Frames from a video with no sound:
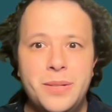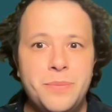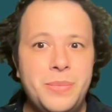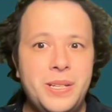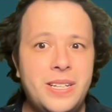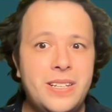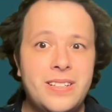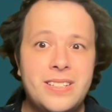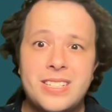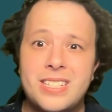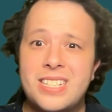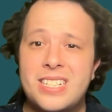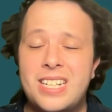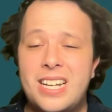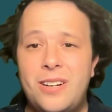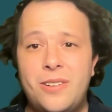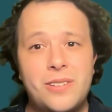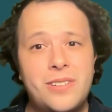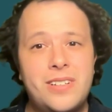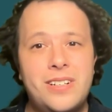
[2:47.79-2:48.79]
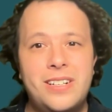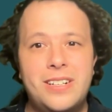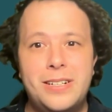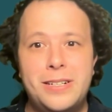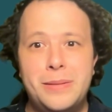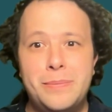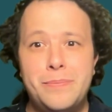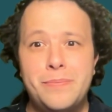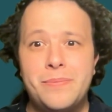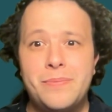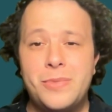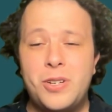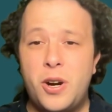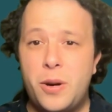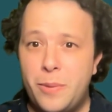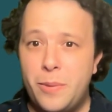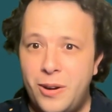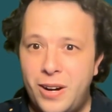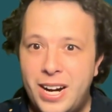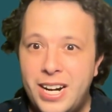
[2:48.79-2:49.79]
because this is how um,
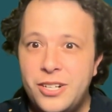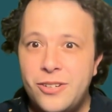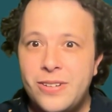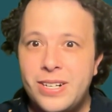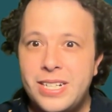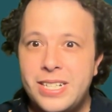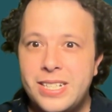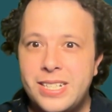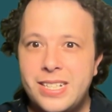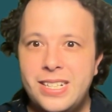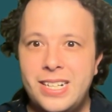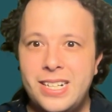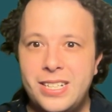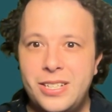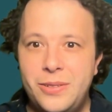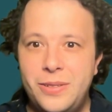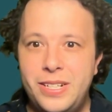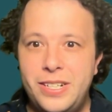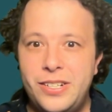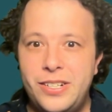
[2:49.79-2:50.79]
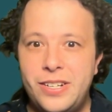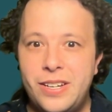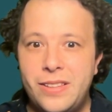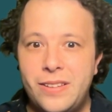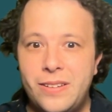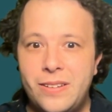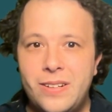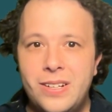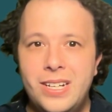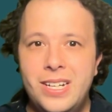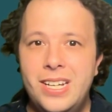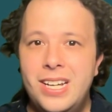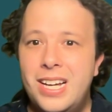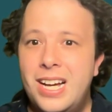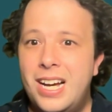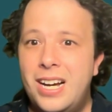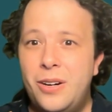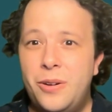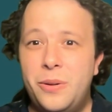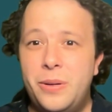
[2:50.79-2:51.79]
carbohydrates connect to each other,
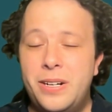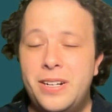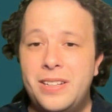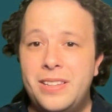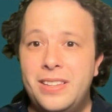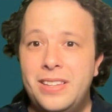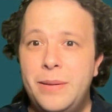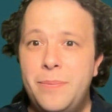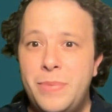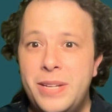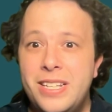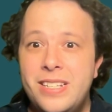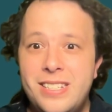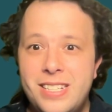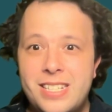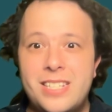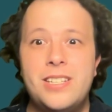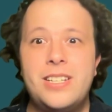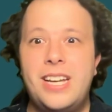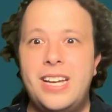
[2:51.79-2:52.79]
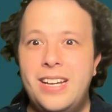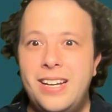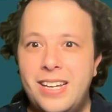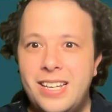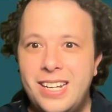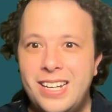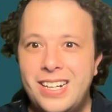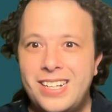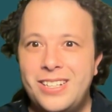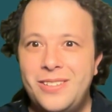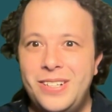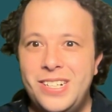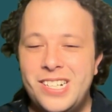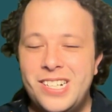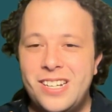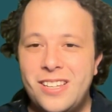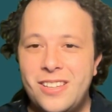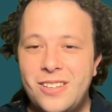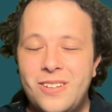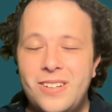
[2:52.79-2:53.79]
how uh, lipids can connect to each
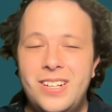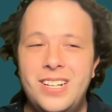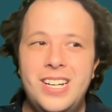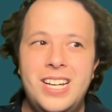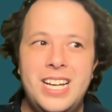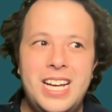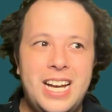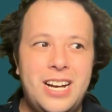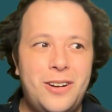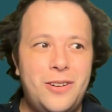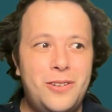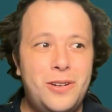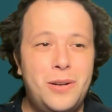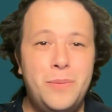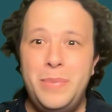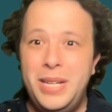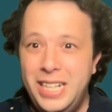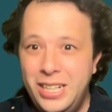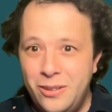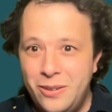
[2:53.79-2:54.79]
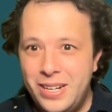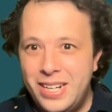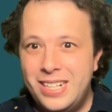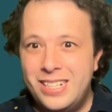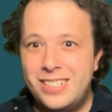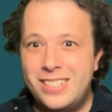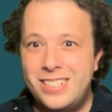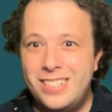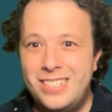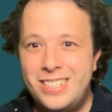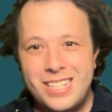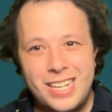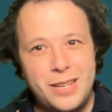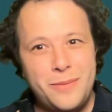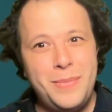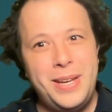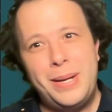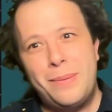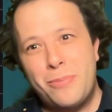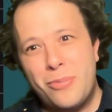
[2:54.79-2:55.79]
other, how amino acids can
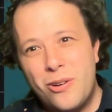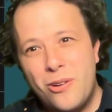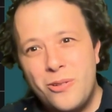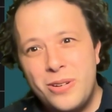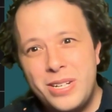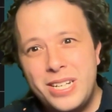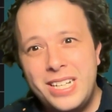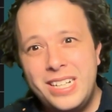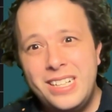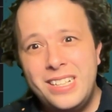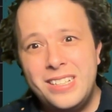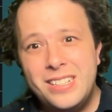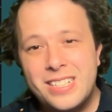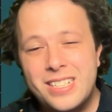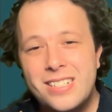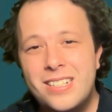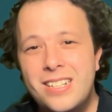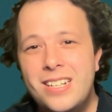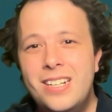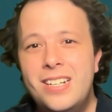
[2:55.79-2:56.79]
make proteins.